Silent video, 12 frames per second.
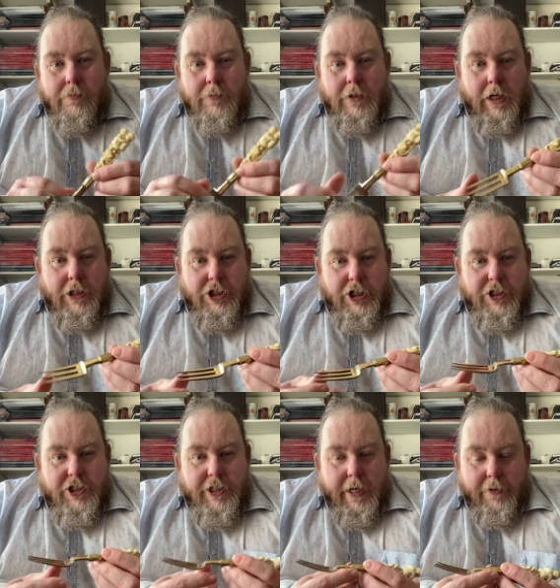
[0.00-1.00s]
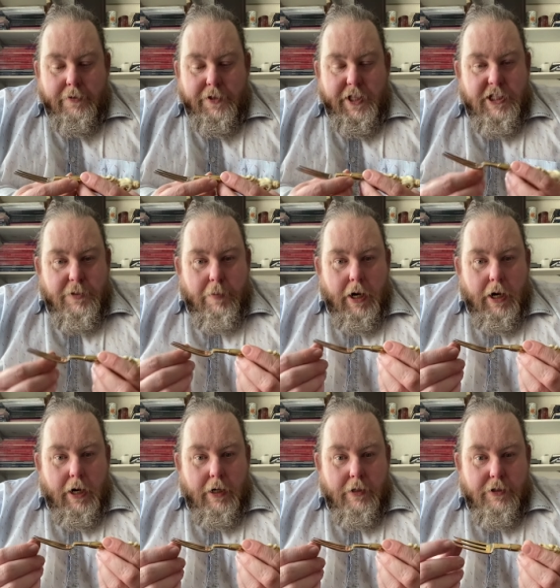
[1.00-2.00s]
and just sell this
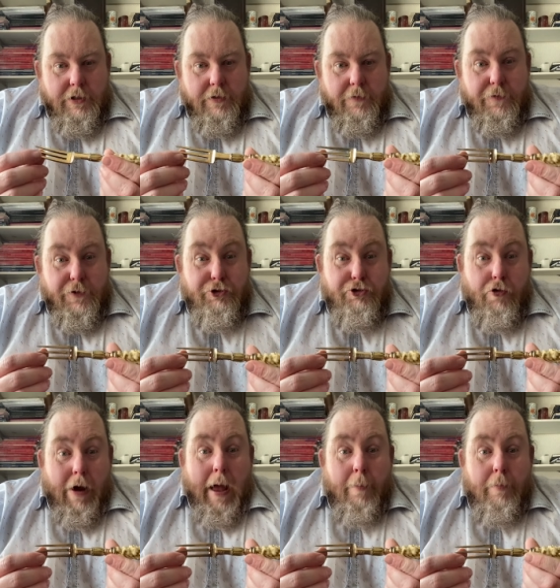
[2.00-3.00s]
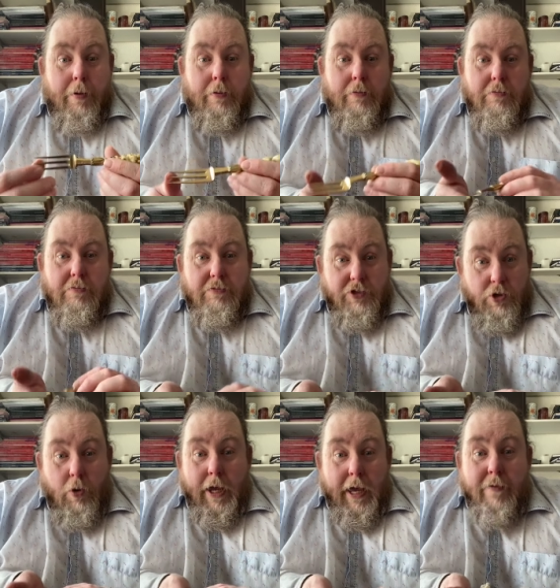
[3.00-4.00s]
part for scrap. It's
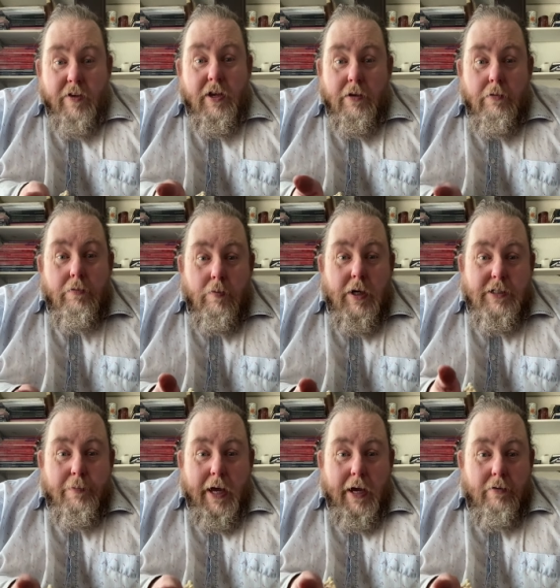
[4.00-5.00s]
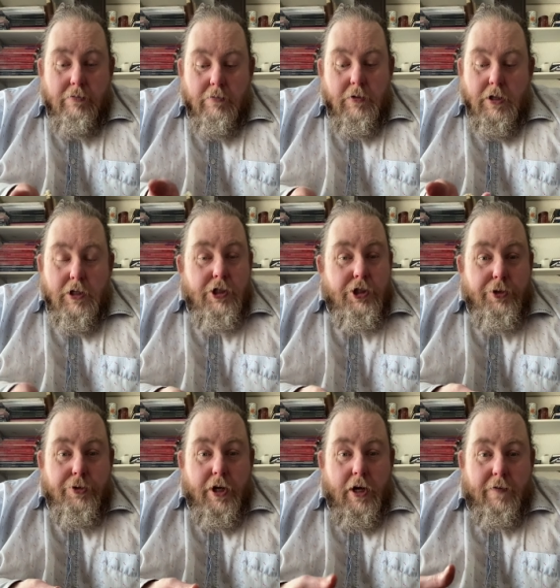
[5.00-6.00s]
quite heavy. It weighs about
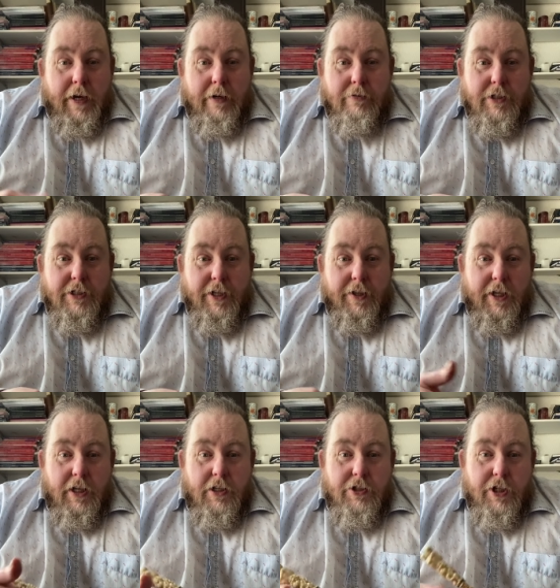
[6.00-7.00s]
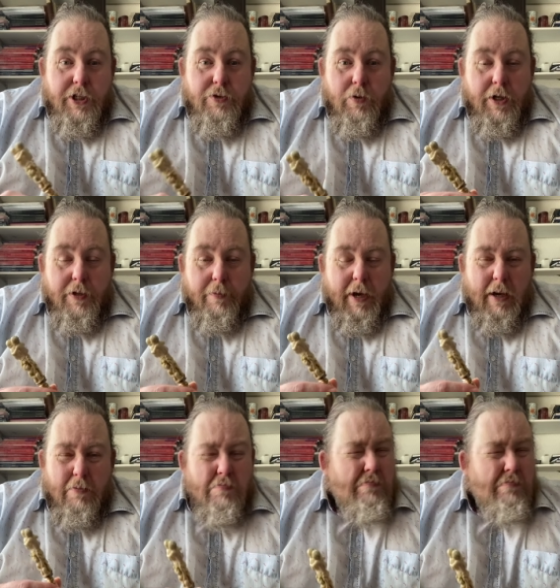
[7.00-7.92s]
2.5 ounces, I think, so it's worth about